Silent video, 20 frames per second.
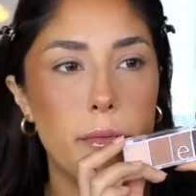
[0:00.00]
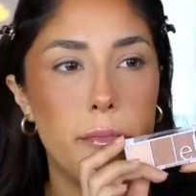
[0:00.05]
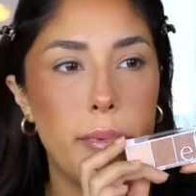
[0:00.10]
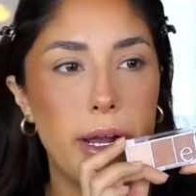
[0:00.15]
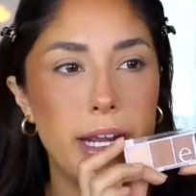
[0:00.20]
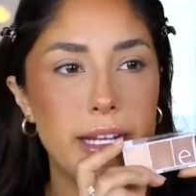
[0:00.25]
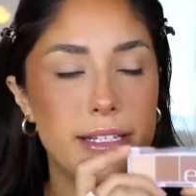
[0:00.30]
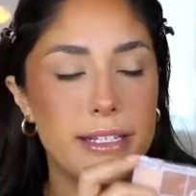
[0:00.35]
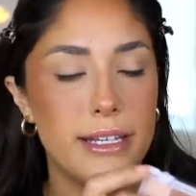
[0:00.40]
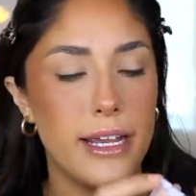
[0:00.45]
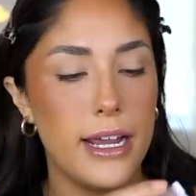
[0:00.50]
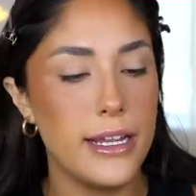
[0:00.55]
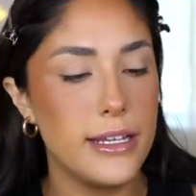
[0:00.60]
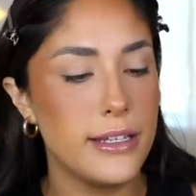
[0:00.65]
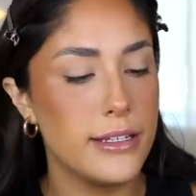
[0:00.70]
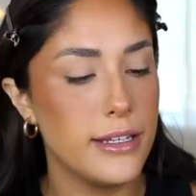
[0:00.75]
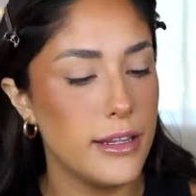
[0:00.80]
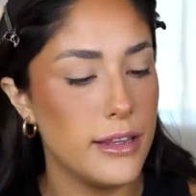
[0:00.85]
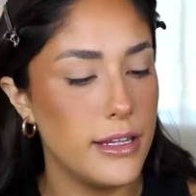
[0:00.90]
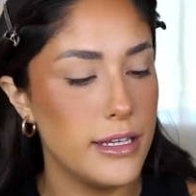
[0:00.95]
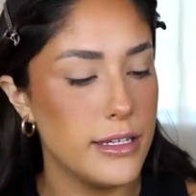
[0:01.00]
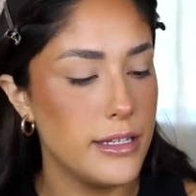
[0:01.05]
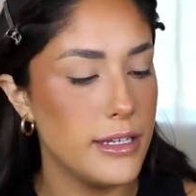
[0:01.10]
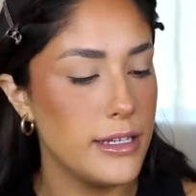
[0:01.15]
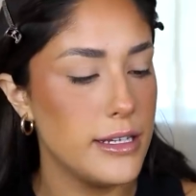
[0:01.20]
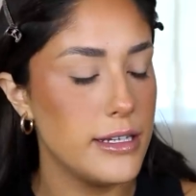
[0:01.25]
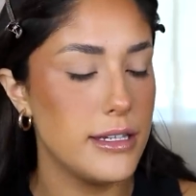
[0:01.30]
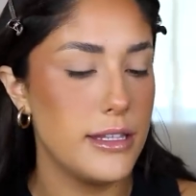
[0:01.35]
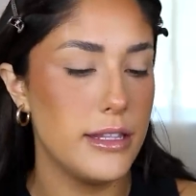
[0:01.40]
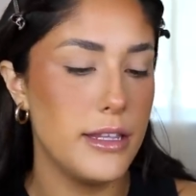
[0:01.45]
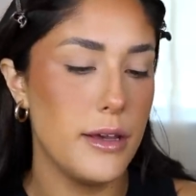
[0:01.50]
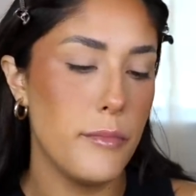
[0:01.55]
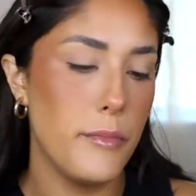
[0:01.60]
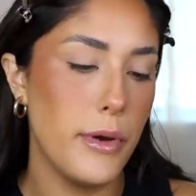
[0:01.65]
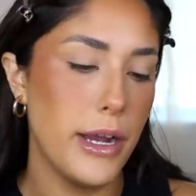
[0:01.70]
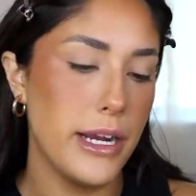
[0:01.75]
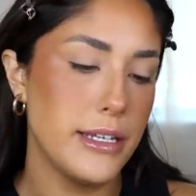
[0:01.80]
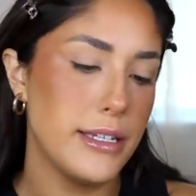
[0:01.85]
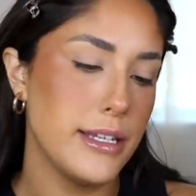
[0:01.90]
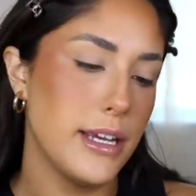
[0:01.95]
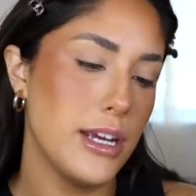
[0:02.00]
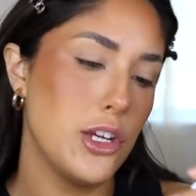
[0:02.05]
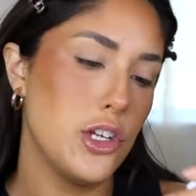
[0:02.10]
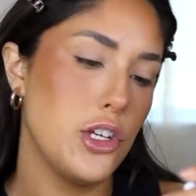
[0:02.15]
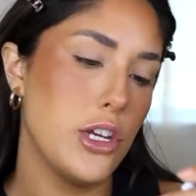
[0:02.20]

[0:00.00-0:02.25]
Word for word: bite size this is the bite size